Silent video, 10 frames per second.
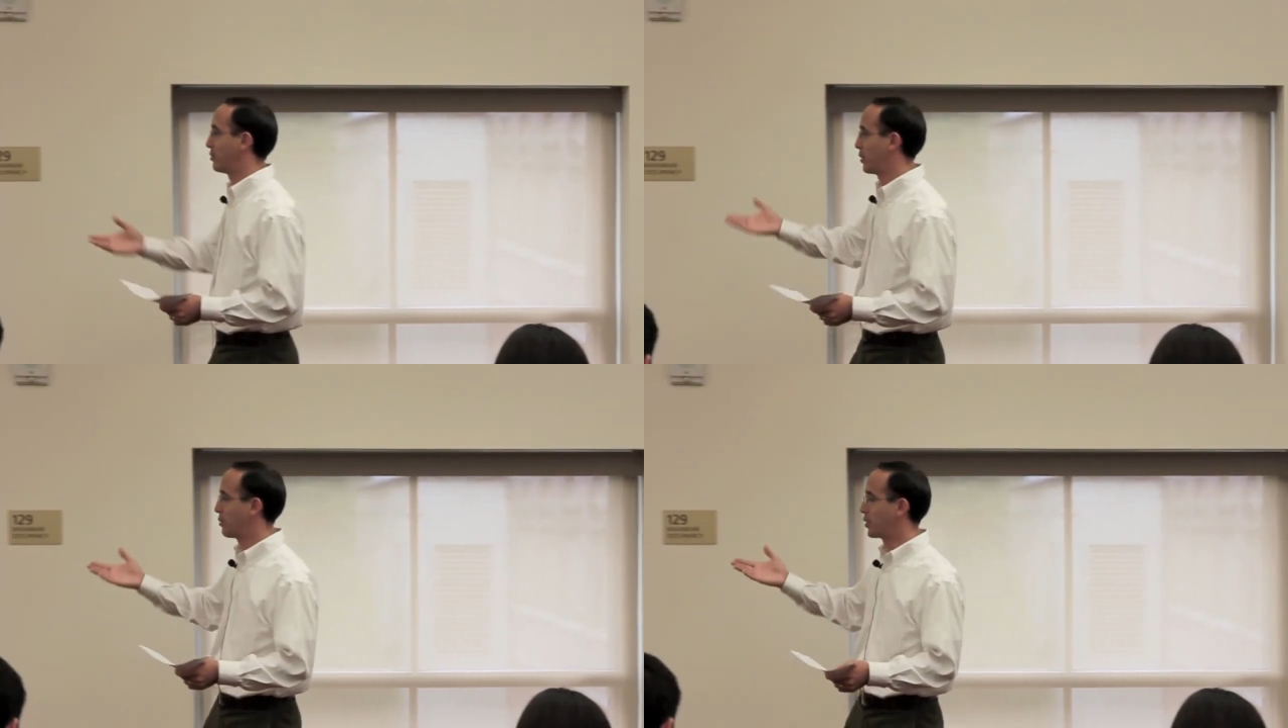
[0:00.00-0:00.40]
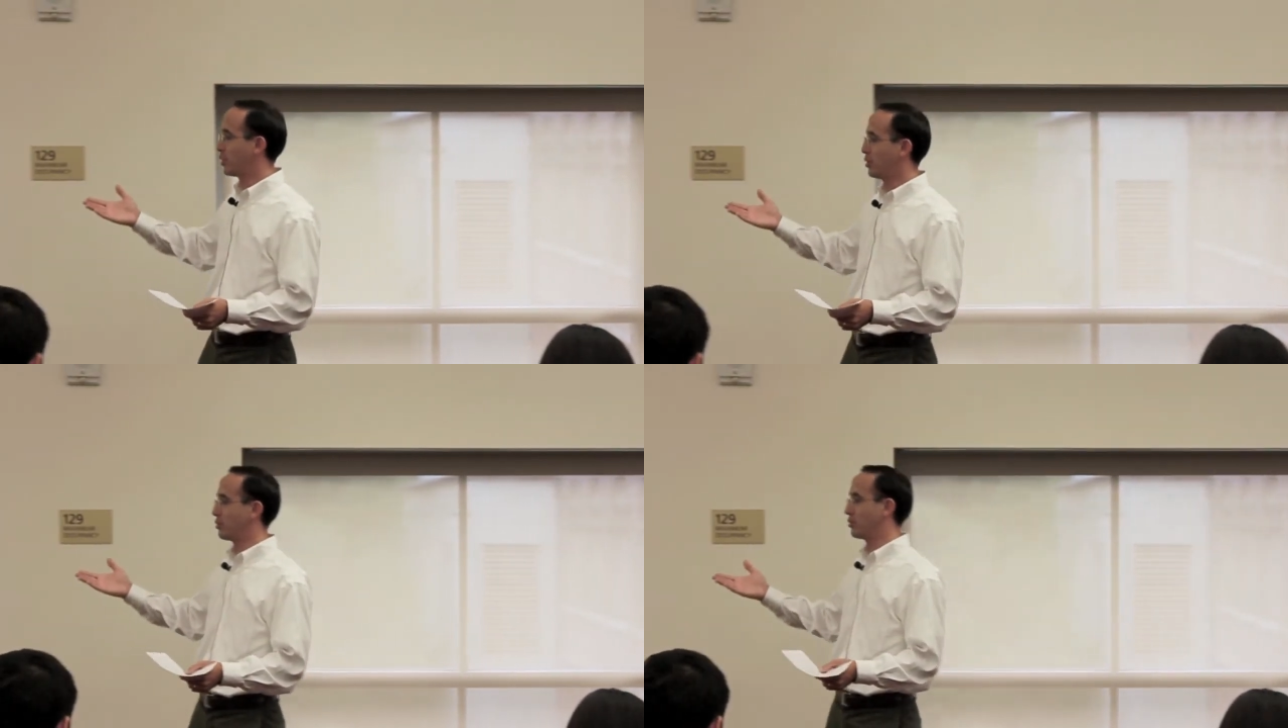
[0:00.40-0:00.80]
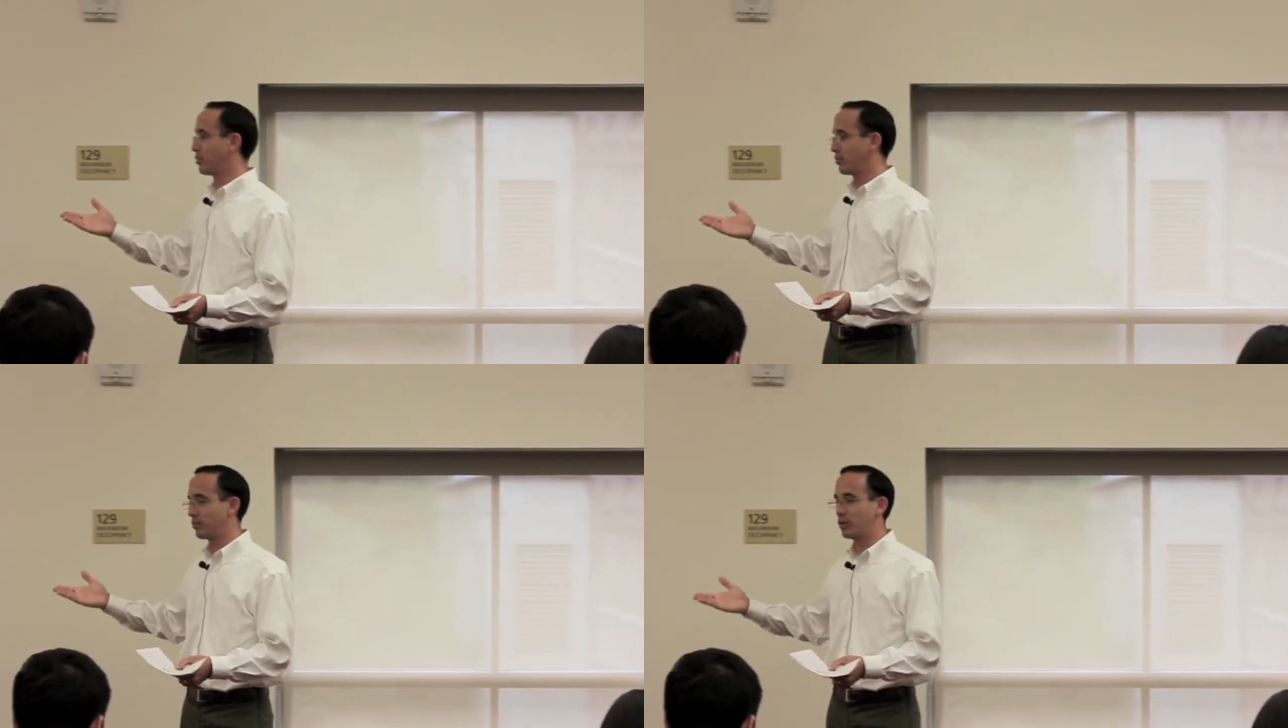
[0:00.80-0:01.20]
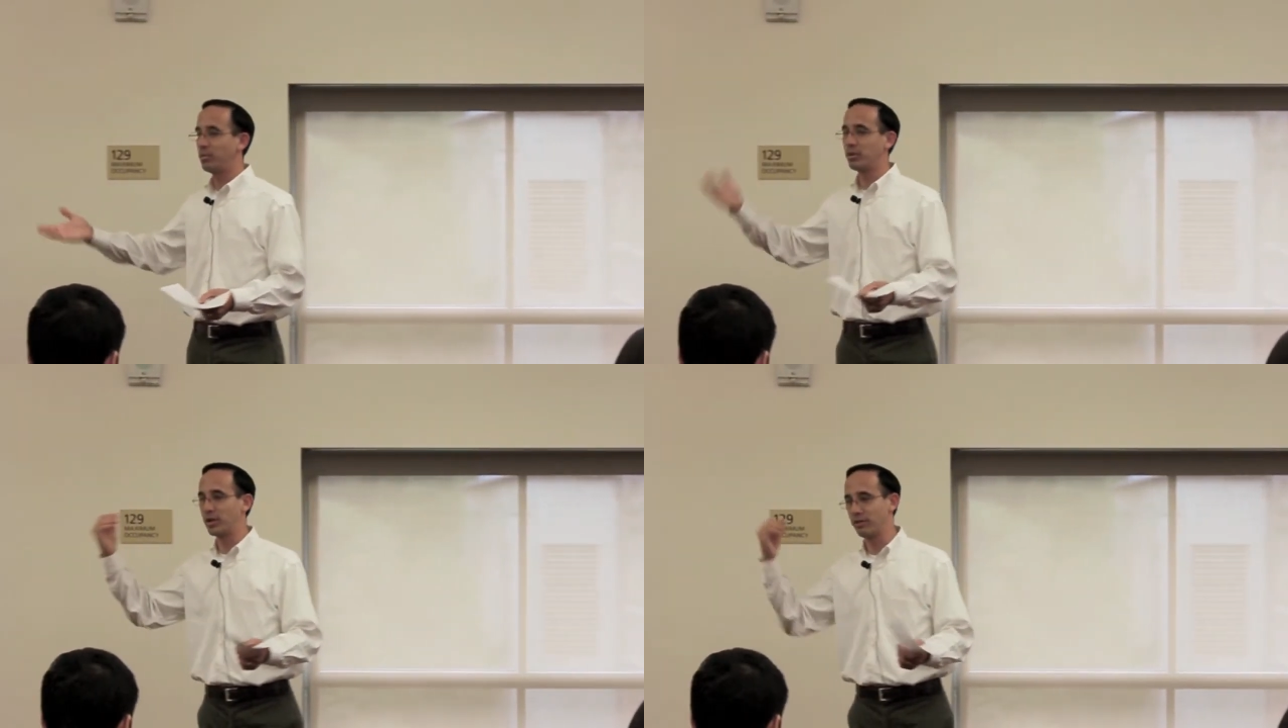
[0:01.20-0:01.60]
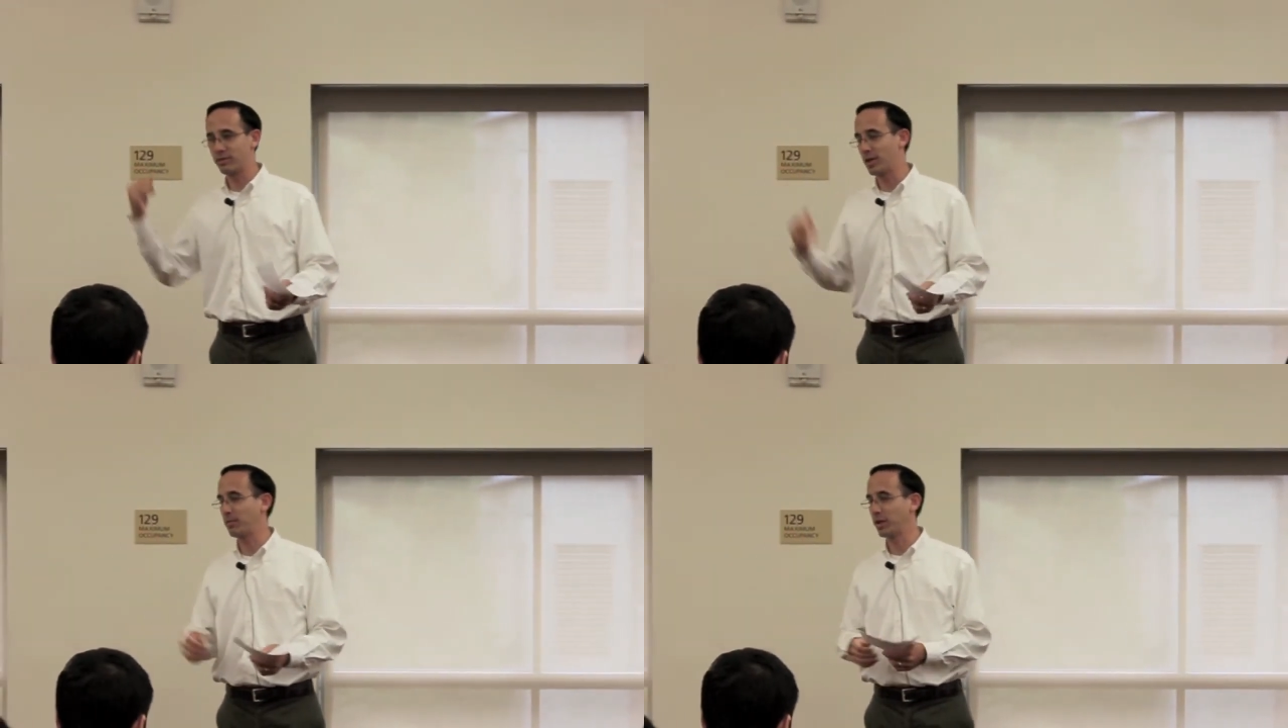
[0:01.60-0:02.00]
Maybe we don't believe
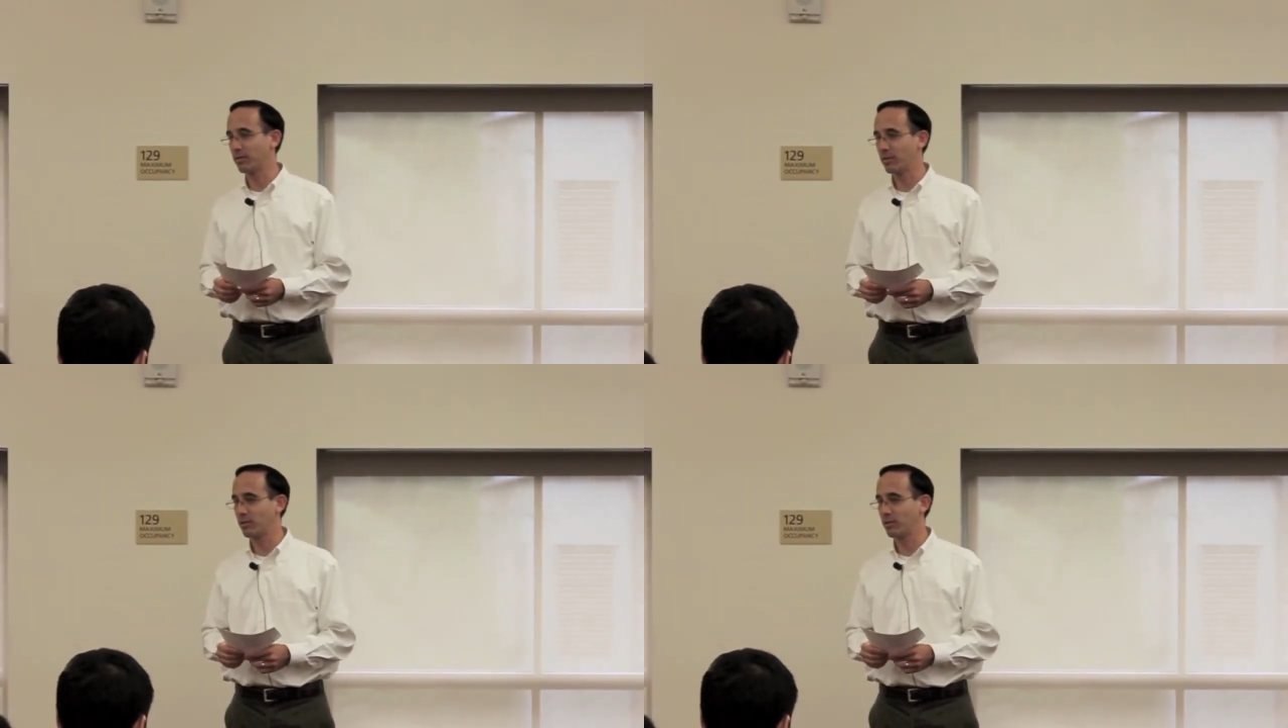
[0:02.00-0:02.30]
something.